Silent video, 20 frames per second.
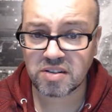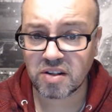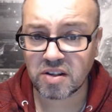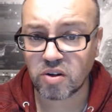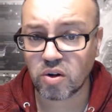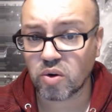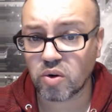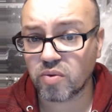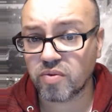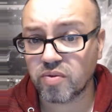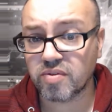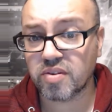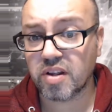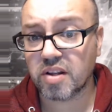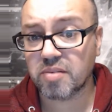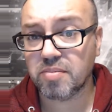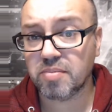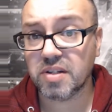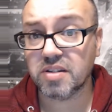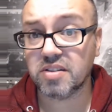Don't know if
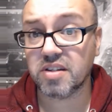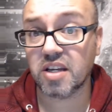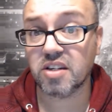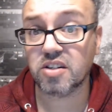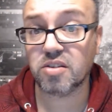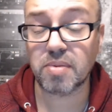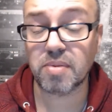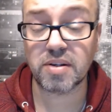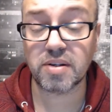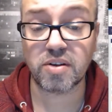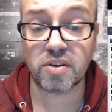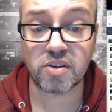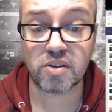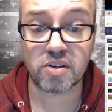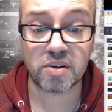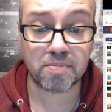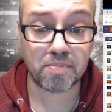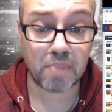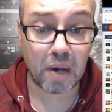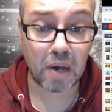that means asymmetric
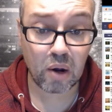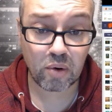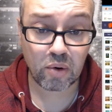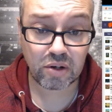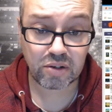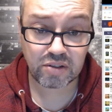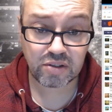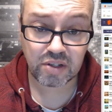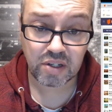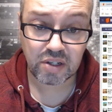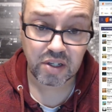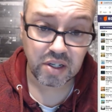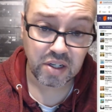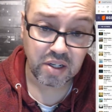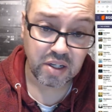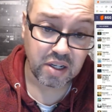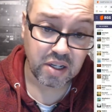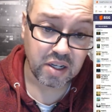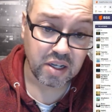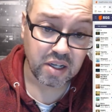powers.
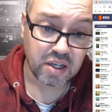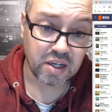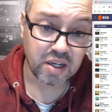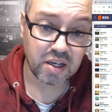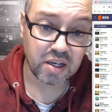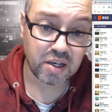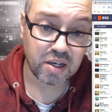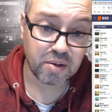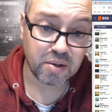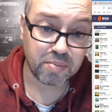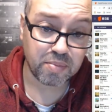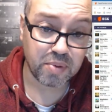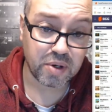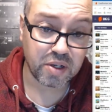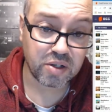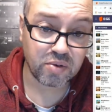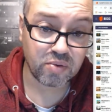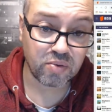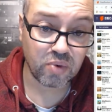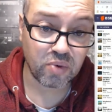
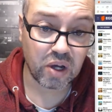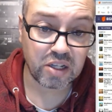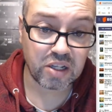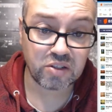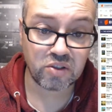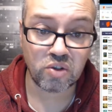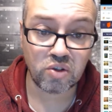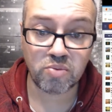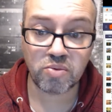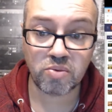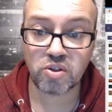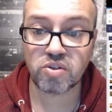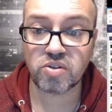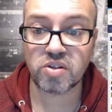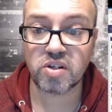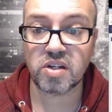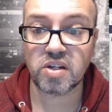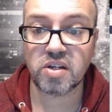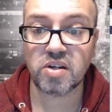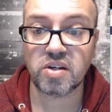but it was numerous
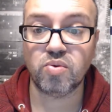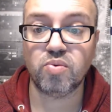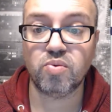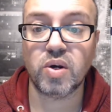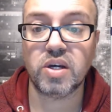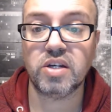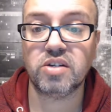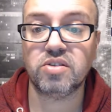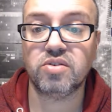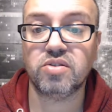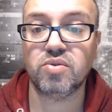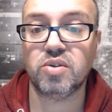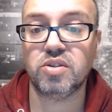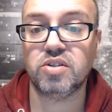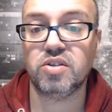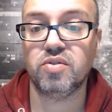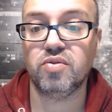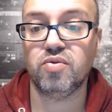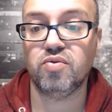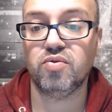ways to
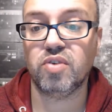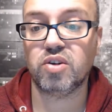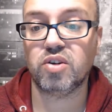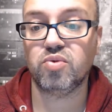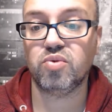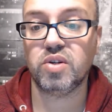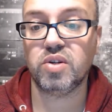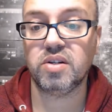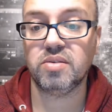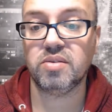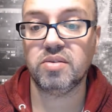achieve victory.